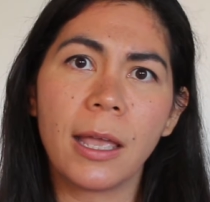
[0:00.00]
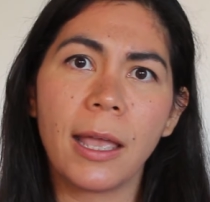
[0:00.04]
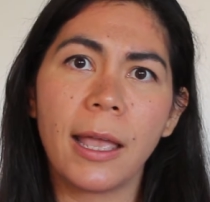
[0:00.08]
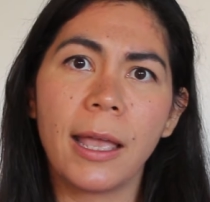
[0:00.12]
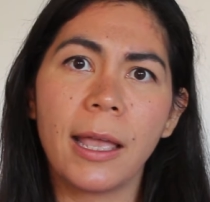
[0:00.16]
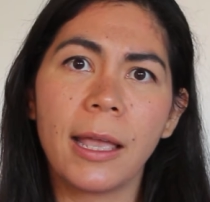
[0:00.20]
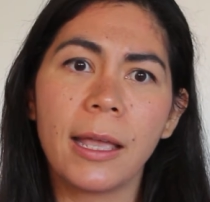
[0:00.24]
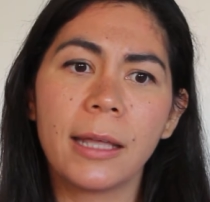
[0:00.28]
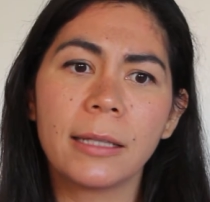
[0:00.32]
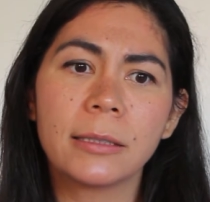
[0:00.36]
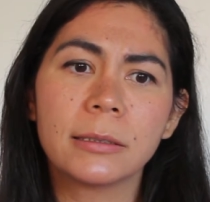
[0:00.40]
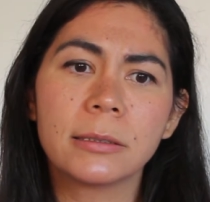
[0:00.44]

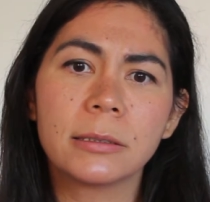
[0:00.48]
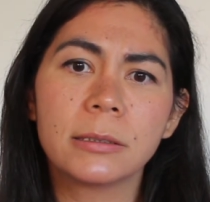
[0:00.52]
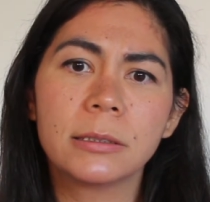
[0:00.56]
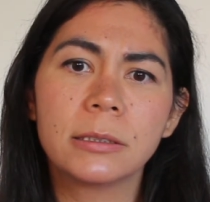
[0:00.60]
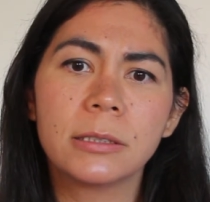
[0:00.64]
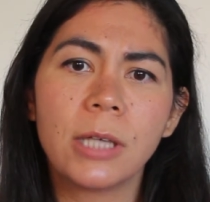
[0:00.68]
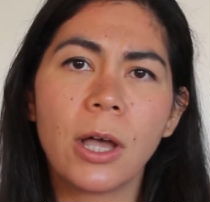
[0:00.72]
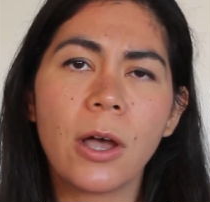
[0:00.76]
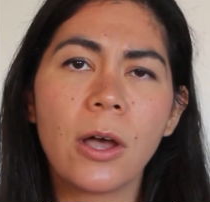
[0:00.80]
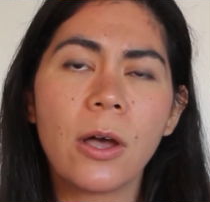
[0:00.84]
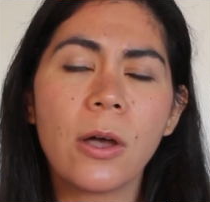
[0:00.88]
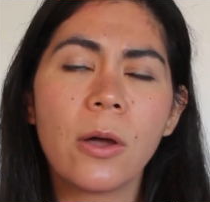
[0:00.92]
And
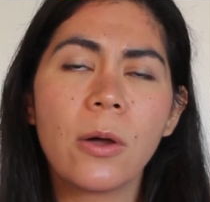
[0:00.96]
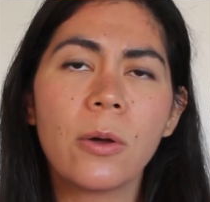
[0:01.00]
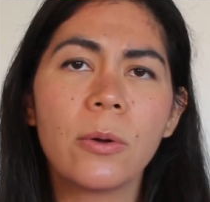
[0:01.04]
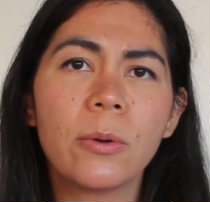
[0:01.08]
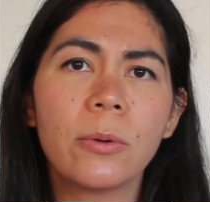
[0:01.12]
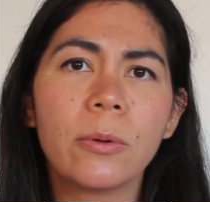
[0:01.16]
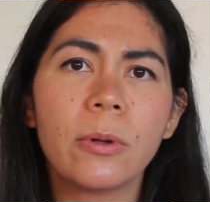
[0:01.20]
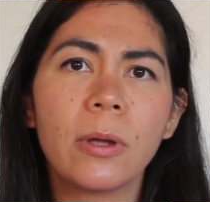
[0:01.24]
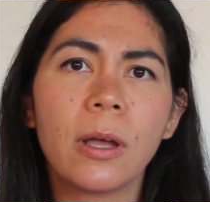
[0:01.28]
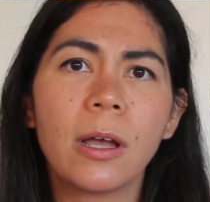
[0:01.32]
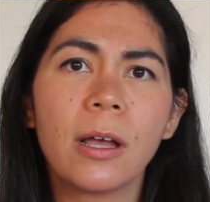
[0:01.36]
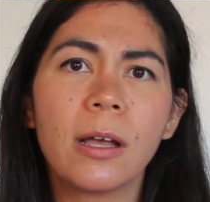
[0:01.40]

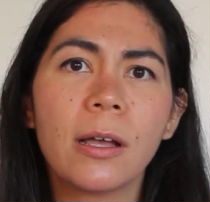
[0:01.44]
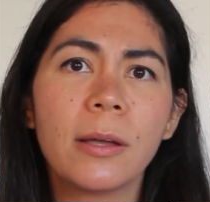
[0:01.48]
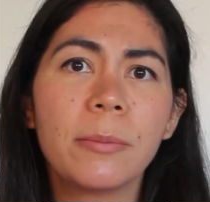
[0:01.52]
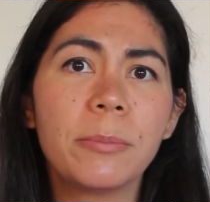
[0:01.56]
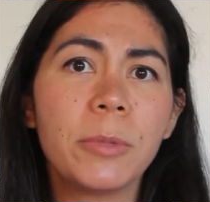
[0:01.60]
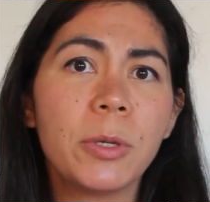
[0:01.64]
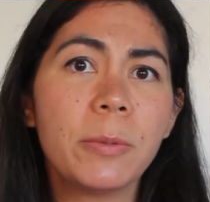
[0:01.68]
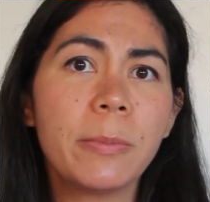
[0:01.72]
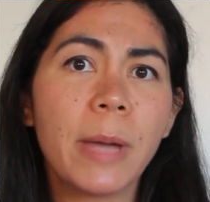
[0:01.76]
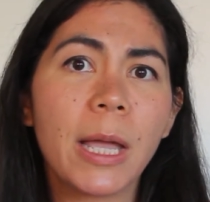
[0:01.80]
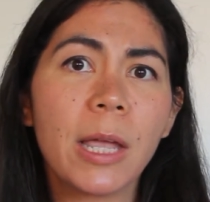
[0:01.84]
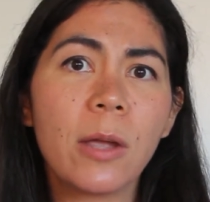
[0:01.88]
so
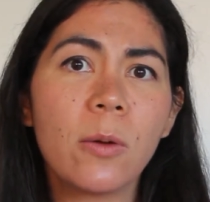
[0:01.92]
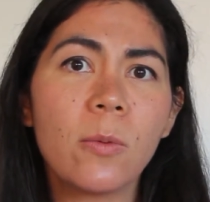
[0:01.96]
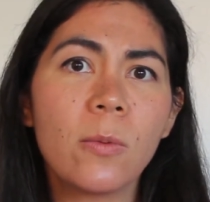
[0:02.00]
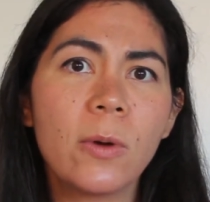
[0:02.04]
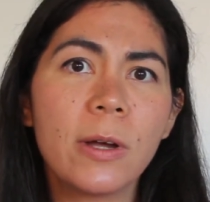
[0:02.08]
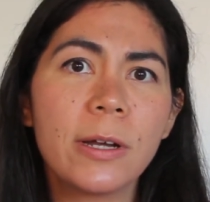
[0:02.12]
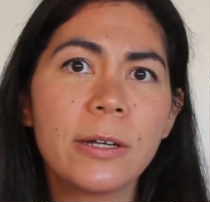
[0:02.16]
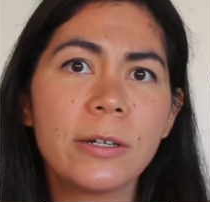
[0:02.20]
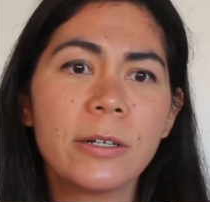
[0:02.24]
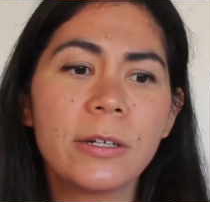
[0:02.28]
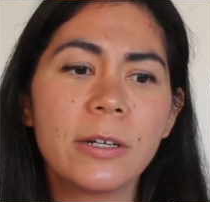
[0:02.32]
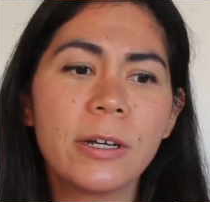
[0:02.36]
um, you might
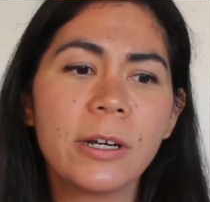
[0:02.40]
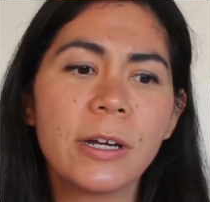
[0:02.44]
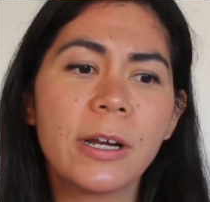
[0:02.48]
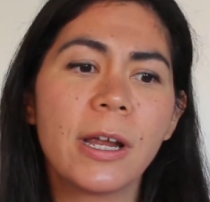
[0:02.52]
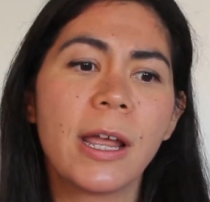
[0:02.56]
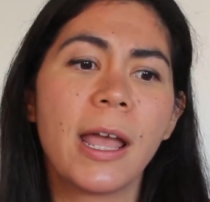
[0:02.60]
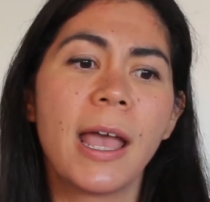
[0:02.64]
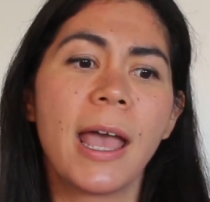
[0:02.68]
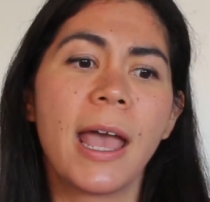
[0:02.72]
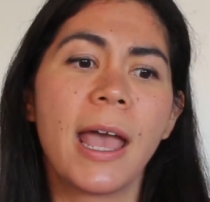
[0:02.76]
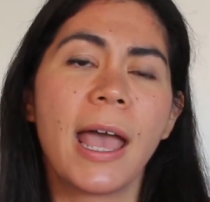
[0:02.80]
wonder